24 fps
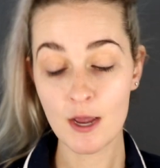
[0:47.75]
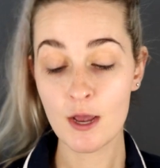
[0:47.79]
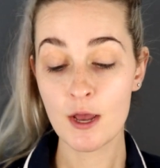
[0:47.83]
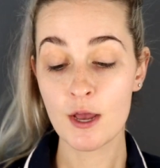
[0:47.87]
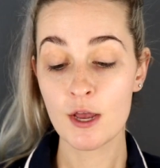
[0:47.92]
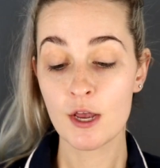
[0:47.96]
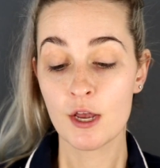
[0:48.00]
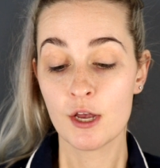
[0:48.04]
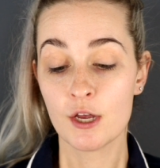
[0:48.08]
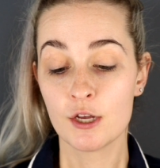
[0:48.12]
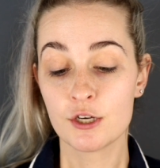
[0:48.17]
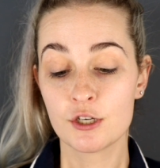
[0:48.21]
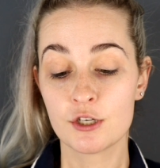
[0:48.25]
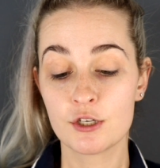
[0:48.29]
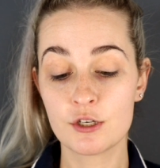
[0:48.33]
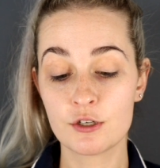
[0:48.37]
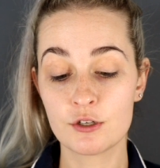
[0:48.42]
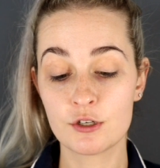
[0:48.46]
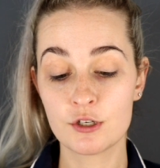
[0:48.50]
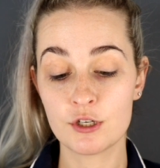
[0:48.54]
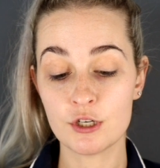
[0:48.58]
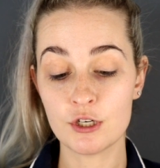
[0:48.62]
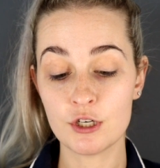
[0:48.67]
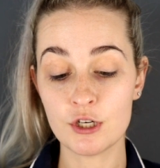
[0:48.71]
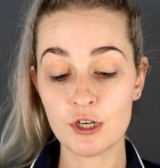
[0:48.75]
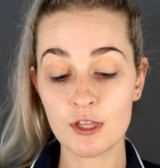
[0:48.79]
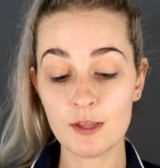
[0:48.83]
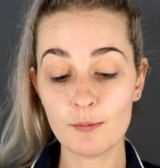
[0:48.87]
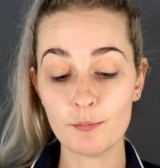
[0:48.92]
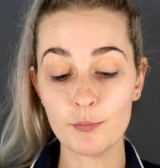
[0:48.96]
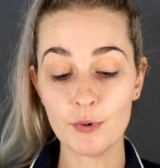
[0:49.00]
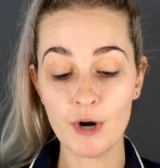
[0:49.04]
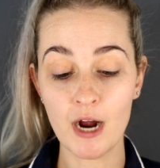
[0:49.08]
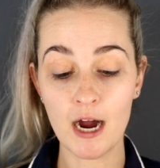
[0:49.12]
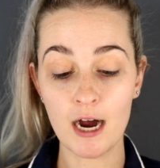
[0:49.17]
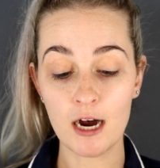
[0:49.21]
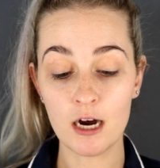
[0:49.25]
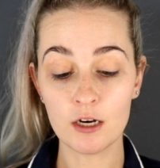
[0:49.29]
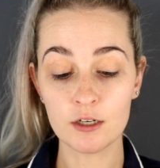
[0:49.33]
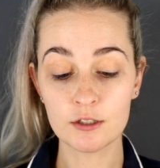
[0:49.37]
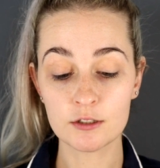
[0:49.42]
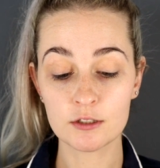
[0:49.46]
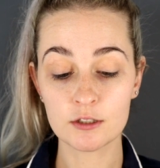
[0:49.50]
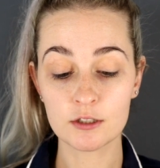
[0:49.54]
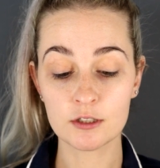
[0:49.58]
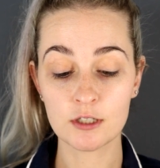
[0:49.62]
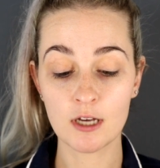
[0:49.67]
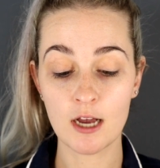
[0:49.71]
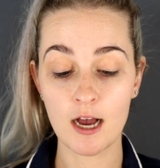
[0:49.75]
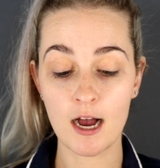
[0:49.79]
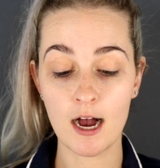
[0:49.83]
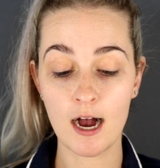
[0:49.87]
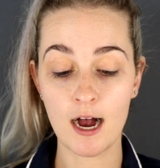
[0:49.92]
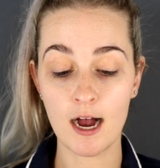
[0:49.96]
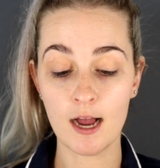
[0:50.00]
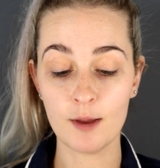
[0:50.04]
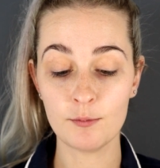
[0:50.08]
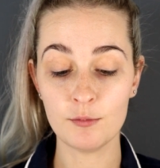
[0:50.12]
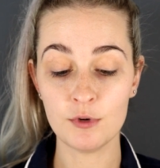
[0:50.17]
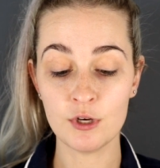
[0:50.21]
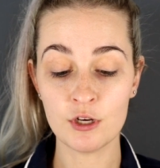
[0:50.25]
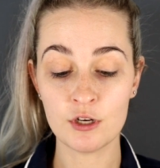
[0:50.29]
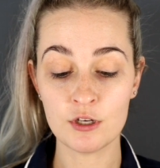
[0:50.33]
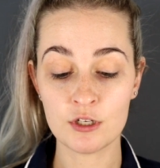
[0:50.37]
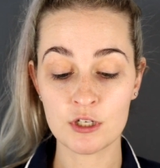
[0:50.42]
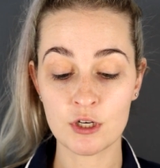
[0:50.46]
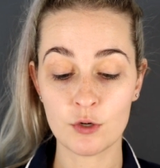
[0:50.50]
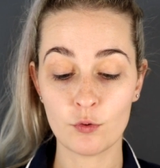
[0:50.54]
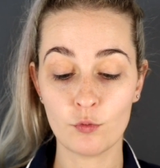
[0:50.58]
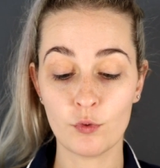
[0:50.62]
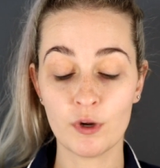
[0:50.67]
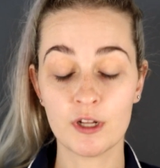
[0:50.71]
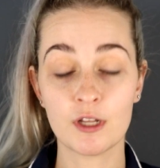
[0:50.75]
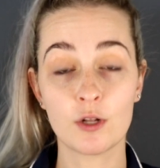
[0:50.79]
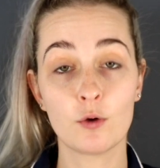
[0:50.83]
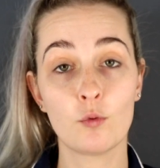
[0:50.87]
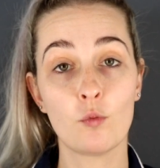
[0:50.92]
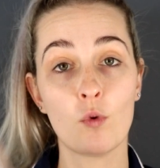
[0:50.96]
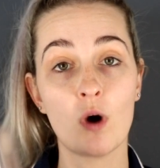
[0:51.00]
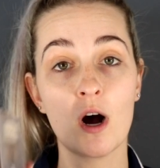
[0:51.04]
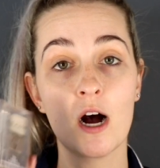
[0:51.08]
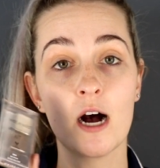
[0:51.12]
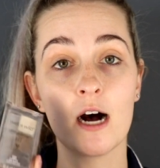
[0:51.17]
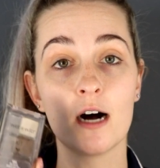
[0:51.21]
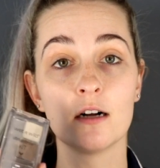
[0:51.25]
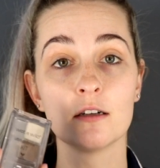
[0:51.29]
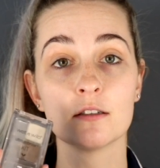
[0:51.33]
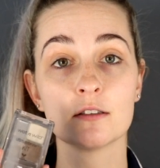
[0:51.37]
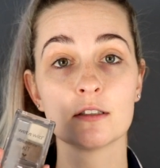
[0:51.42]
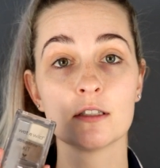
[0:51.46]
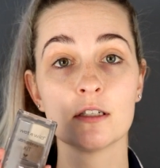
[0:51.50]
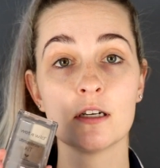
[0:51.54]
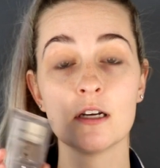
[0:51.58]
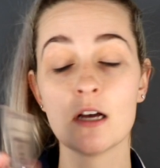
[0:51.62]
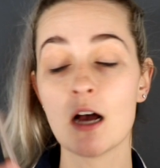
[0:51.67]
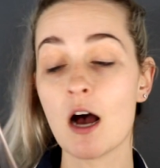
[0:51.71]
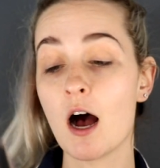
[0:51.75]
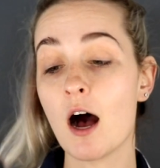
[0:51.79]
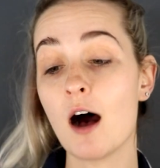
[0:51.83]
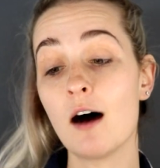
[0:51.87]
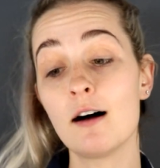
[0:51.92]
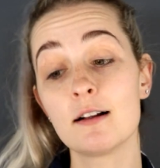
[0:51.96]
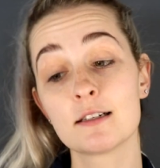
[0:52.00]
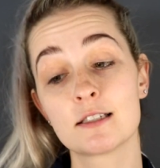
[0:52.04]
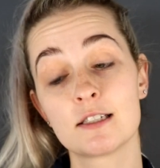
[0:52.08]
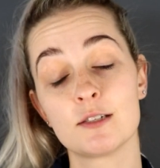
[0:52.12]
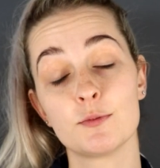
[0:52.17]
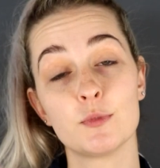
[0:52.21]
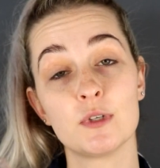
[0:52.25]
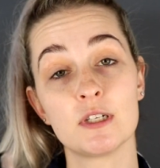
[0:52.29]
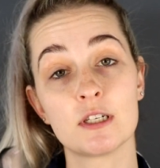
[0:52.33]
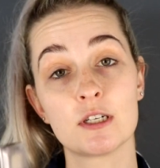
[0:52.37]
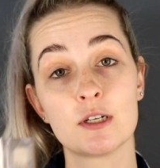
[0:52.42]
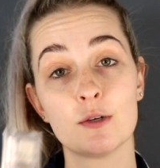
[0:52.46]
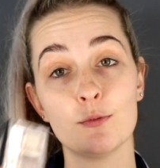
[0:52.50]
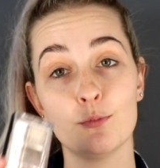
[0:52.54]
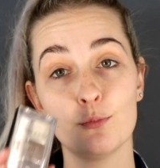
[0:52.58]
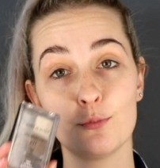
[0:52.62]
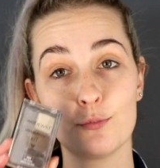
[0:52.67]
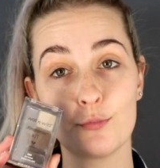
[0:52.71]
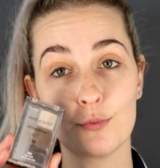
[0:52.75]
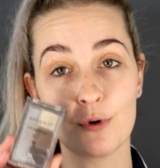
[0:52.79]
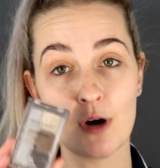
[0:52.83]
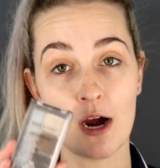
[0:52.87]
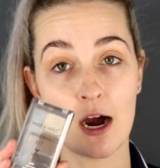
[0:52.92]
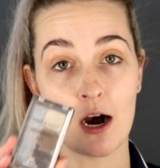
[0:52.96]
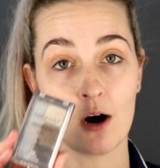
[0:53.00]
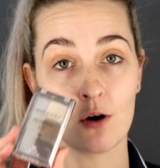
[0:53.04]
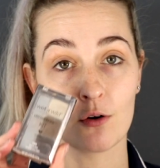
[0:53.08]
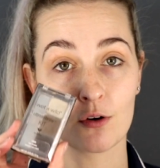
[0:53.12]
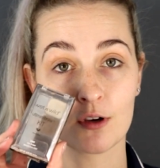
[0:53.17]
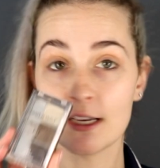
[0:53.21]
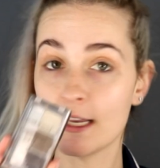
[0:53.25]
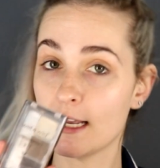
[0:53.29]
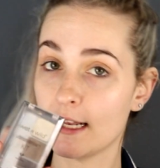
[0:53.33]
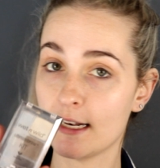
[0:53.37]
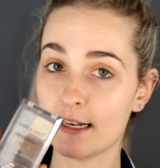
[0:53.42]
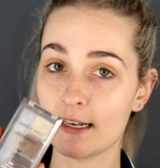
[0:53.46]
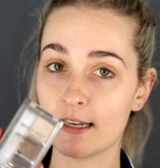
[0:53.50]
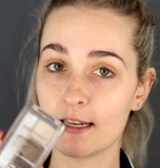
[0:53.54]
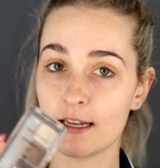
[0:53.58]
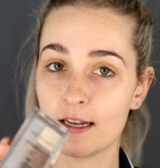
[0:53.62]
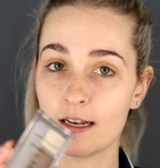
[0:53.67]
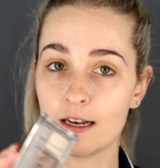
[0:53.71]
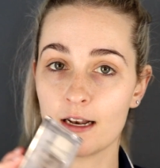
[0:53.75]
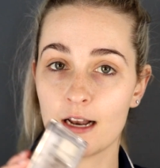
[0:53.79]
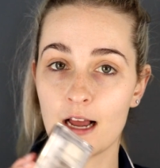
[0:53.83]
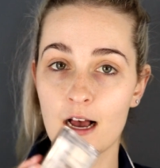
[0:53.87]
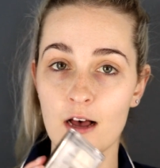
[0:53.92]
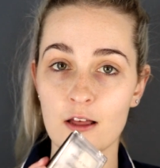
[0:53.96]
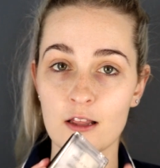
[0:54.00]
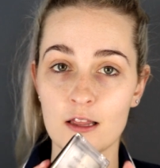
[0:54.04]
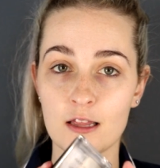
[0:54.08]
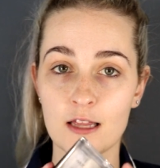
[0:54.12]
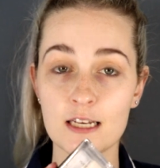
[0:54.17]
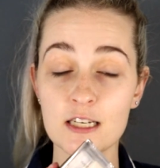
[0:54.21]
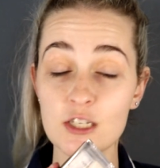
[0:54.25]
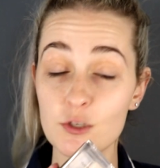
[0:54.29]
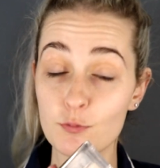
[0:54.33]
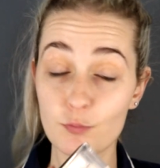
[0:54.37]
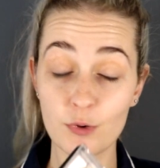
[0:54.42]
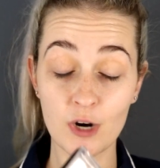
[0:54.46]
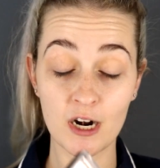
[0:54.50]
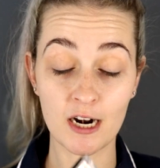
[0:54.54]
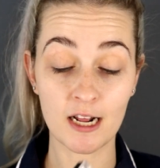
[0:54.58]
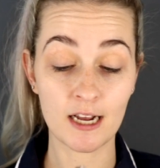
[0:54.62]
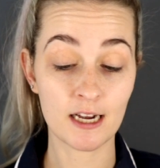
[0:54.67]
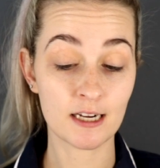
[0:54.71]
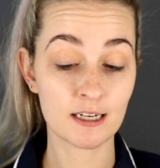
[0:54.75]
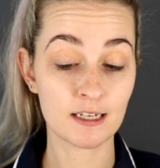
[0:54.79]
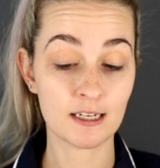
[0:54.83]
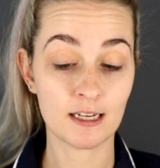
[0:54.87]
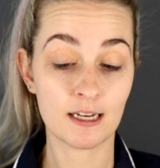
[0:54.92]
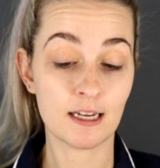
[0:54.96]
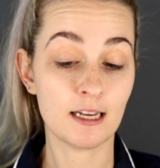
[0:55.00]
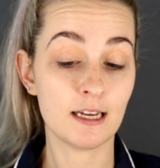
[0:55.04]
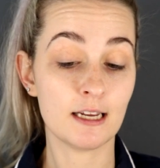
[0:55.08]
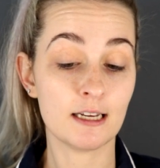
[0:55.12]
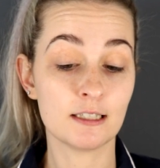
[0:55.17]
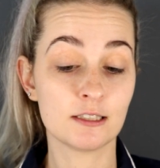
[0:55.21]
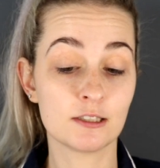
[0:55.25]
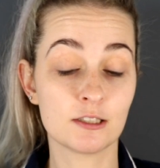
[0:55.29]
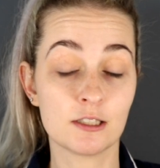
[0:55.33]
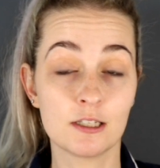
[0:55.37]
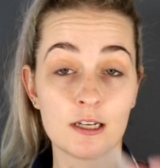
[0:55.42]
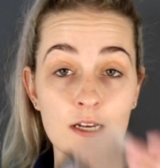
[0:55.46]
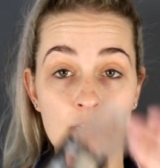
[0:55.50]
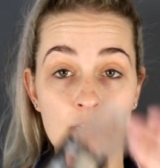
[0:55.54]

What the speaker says: To do the brows, I'm using Wet n Wild Ultimate Brow Kit. Now this product is